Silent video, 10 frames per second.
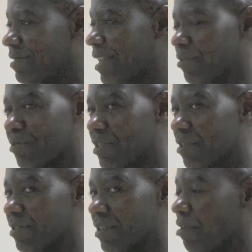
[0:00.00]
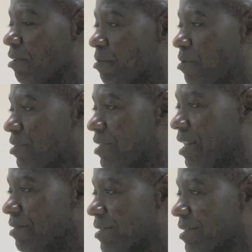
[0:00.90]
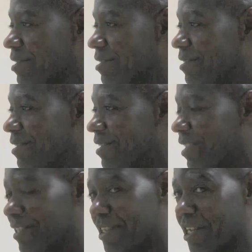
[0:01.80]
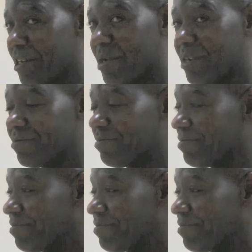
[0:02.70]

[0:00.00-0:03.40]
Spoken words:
Landlords they're not at the mother's houses, and they kick them out.